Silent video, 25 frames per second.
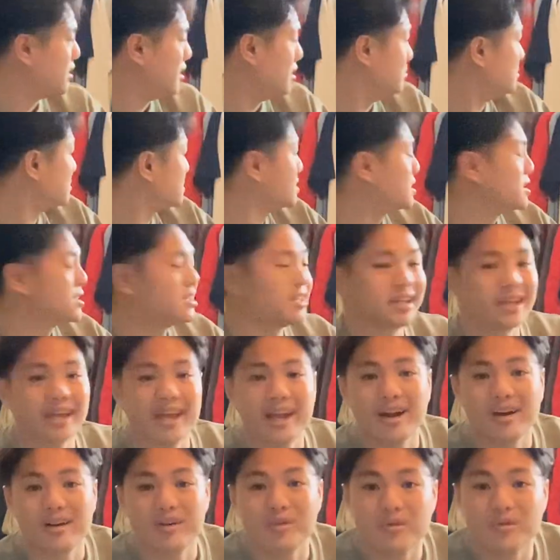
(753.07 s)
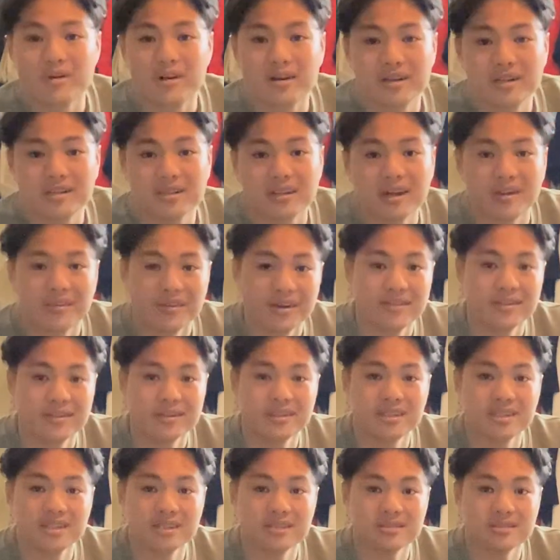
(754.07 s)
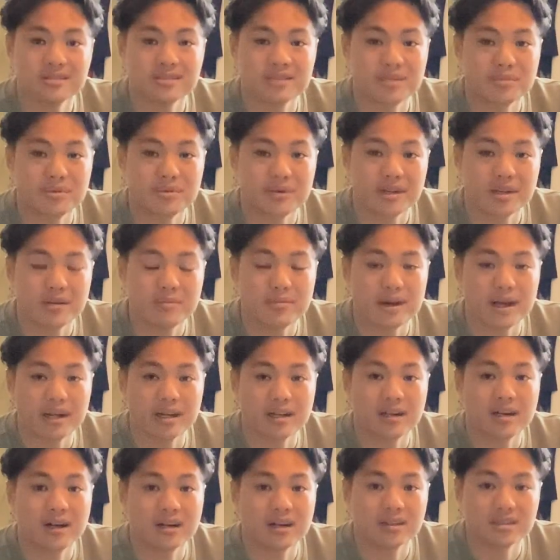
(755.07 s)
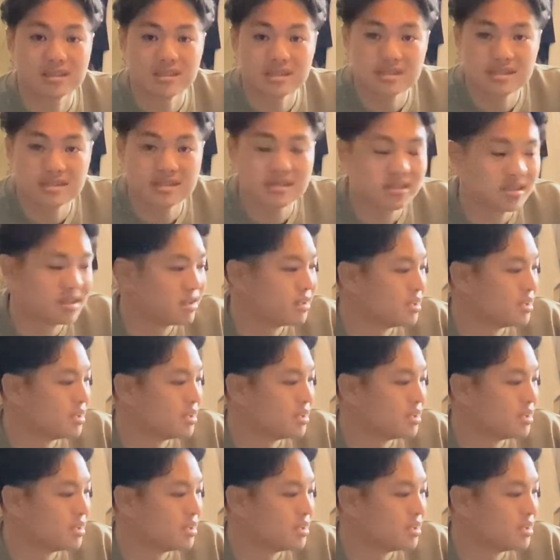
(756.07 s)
It's kind of like Erewhon, how everything's separated by colors,